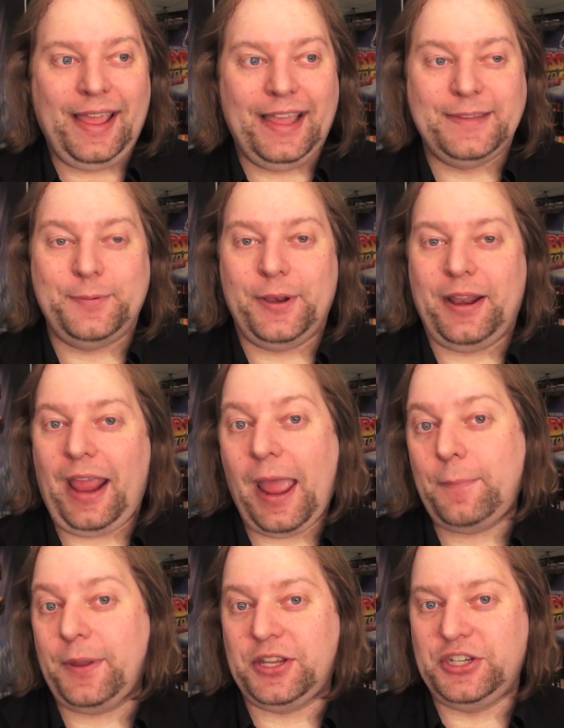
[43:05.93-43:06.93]
it's been an
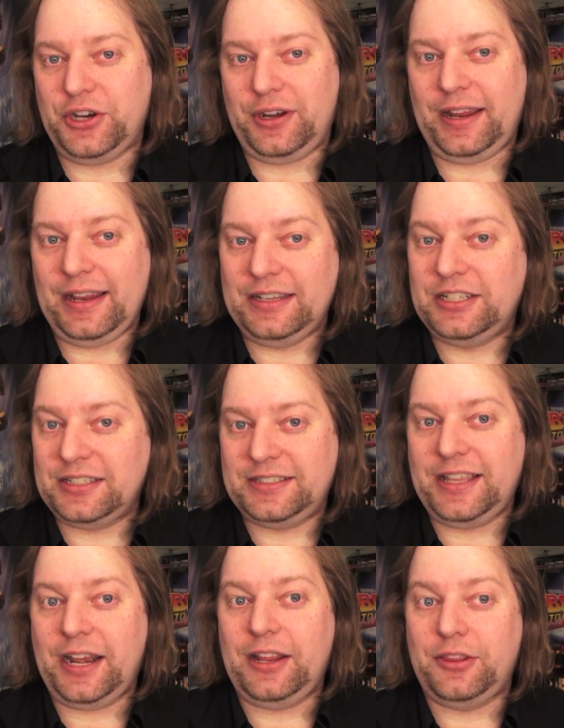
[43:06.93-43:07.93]
epic journey just
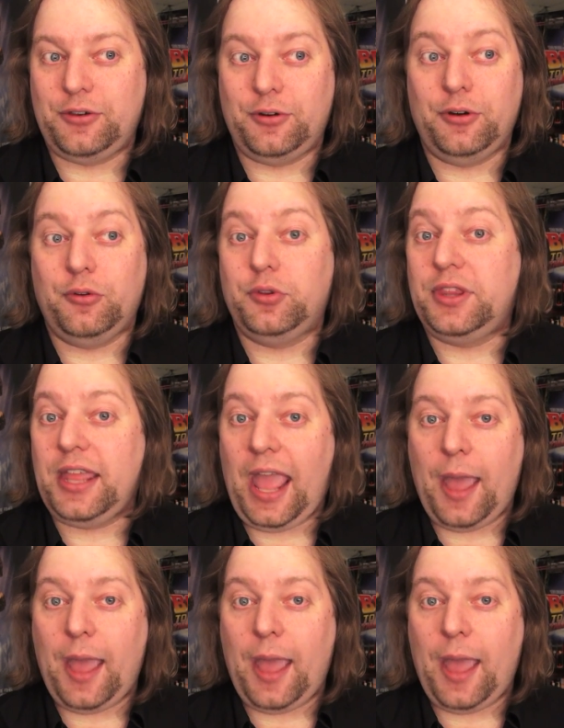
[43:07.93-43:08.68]
getting through The